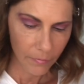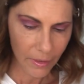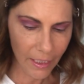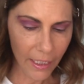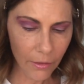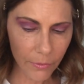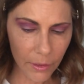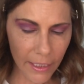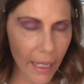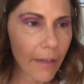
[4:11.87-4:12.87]
See, I don't
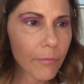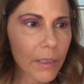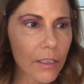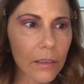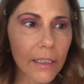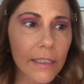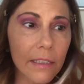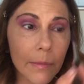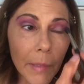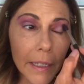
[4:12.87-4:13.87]
really have much lid
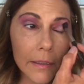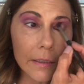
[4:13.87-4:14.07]
space,